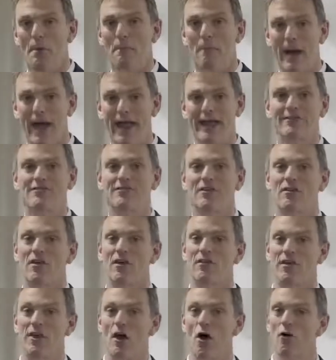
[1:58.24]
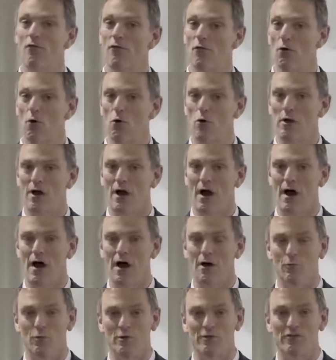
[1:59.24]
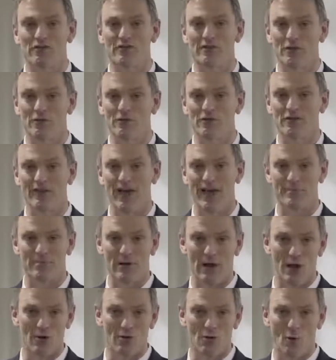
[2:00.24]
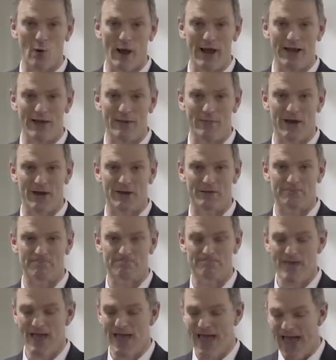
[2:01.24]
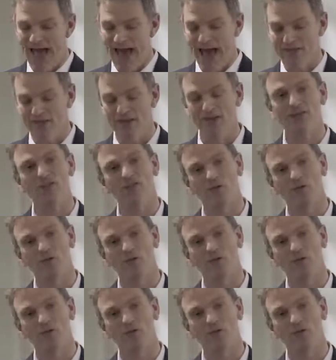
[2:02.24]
made so that the overall car would still stay below the weight limit. And this